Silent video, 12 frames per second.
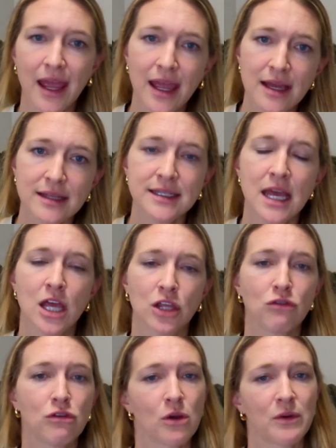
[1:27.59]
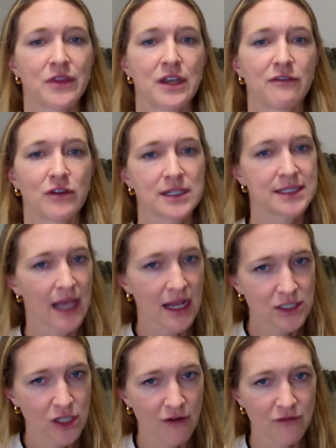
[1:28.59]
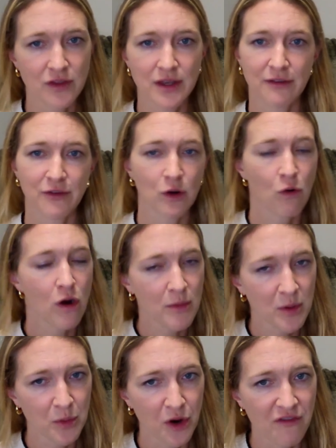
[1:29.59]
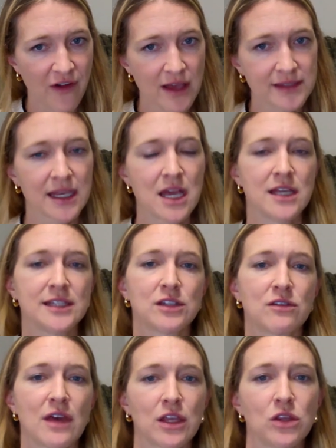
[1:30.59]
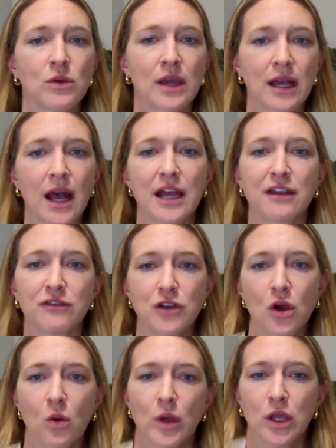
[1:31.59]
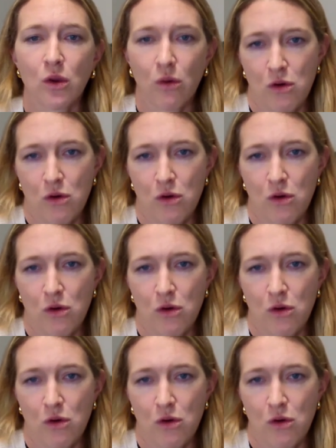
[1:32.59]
and you know what the different signs are for the different hormone profiles so that you can kind of know what your